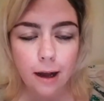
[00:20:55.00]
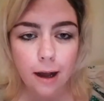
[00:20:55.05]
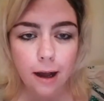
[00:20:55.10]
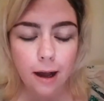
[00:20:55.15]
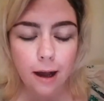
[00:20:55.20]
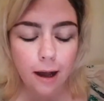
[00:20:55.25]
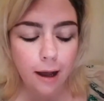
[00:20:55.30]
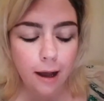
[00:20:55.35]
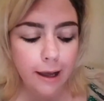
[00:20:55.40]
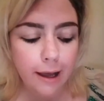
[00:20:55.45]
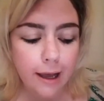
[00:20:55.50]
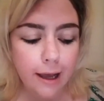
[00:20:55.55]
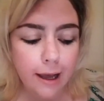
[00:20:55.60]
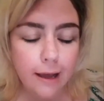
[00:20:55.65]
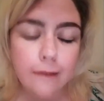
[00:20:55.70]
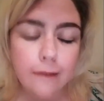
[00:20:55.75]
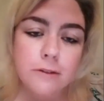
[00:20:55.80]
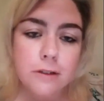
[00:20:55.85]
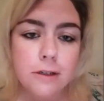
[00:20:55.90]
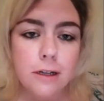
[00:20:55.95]
I
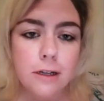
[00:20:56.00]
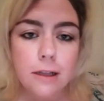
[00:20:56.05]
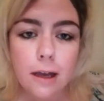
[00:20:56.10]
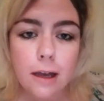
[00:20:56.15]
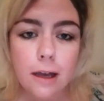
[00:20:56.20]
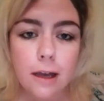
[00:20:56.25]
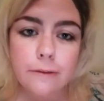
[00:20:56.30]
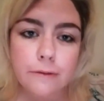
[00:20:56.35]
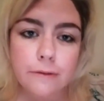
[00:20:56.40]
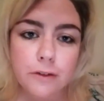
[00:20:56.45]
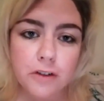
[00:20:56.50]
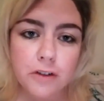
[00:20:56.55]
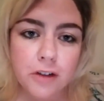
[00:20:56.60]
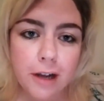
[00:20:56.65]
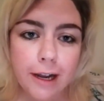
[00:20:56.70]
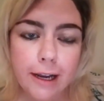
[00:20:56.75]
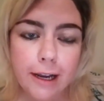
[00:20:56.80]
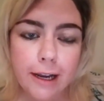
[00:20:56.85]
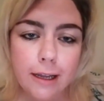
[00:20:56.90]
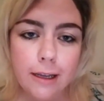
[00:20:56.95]
have done a lot of
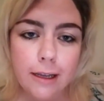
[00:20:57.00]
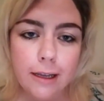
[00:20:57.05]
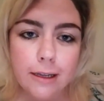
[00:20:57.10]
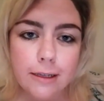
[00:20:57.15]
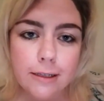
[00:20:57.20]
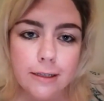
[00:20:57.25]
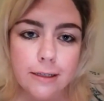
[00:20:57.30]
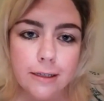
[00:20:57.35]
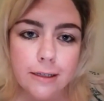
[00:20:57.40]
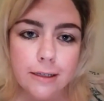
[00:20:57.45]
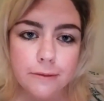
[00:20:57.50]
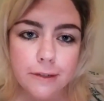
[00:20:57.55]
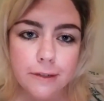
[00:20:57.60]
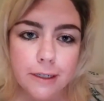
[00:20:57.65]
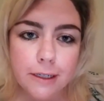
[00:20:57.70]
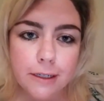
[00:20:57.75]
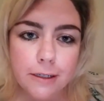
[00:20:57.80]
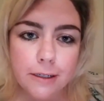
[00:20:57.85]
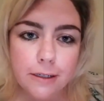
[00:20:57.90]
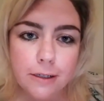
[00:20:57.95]
training in
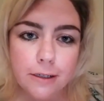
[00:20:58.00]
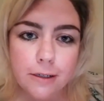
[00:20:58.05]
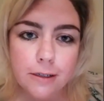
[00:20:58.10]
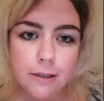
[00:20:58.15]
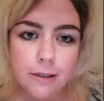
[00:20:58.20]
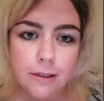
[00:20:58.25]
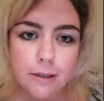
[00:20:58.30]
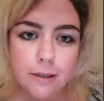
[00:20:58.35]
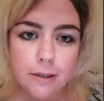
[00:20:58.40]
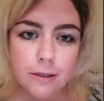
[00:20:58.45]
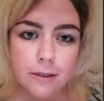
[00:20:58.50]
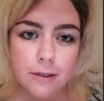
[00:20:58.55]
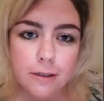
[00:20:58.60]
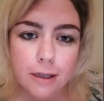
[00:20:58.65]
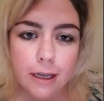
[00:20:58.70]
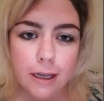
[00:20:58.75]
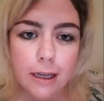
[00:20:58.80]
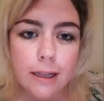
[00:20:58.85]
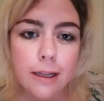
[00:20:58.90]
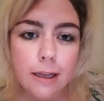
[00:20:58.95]
different
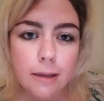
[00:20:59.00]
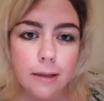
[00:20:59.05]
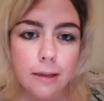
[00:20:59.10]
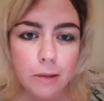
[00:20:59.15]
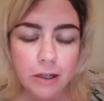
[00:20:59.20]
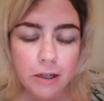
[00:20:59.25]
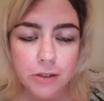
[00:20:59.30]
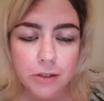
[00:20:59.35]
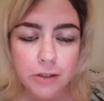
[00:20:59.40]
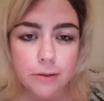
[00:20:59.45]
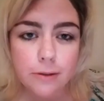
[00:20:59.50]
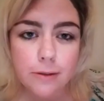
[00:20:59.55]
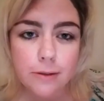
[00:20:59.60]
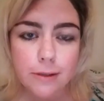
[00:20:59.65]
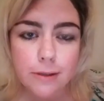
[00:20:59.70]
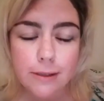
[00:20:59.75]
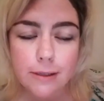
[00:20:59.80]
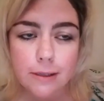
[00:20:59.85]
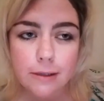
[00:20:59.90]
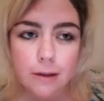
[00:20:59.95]
healing
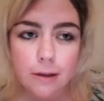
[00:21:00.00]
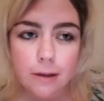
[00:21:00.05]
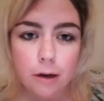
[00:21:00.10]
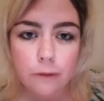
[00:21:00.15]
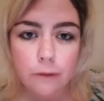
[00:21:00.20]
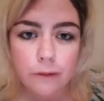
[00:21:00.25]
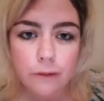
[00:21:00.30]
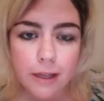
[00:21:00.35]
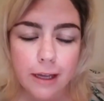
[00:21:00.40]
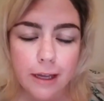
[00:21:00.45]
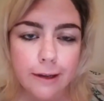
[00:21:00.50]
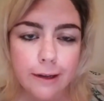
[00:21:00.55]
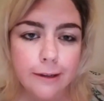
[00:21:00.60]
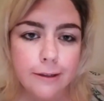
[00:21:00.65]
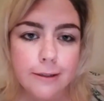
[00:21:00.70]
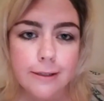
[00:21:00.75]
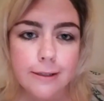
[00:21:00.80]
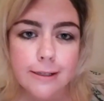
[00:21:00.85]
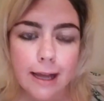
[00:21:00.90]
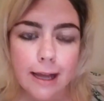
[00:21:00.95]
modules over the
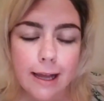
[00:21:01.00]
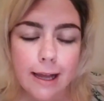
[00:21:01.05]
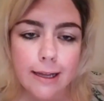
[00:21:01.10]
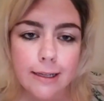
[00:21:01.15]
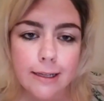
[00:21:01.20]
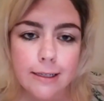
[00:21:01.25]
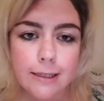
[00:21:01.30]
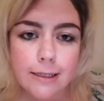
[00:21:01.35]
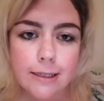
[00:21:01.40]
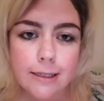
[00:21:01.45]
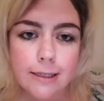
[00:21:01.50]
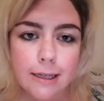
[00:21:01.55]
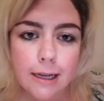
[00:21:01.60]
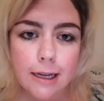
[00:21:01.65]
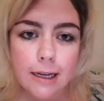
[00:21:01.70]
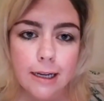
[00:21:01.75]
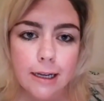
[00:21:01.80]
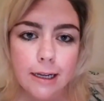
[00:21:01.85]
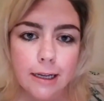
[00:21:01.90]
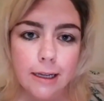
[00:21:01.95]
years, and
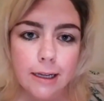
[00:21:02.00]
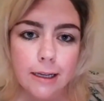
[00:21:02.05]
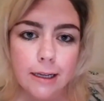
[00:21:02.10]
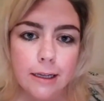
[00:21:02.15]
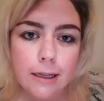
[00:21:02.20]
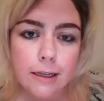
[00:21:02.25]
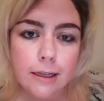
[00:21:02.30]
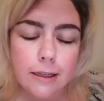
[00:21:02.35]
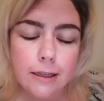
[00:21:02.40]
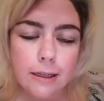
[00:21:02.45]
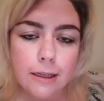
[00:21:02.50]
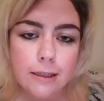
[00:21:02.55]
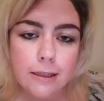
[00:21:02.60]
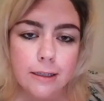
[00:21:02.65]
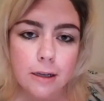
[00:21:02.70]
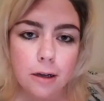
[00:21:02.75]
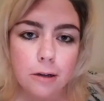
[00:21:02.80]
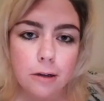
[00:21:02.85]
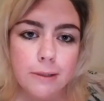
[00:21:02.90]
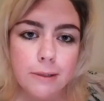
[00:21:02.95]
it's
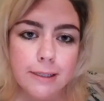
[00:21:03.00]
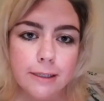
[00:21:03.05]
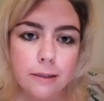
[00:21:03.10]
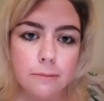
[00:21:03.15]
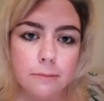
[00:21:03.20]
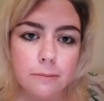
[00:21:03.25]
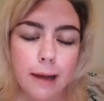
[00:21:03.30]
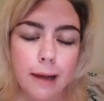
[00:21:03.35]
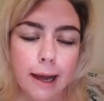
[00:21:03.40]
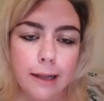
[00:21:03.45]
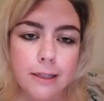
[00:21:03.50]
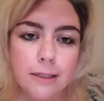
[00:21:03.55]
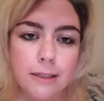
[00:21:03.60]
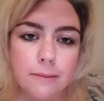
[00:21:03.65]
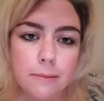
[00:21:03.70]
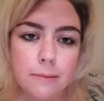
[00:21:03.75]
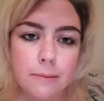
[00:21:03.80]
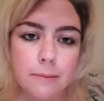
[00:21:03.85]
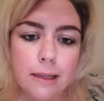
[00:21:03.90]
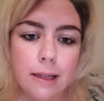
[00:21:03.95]
always come back to
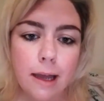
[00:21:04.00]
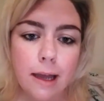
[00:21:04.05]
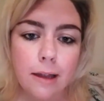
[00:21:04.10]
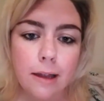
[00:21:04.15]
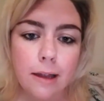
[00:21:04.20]
me that,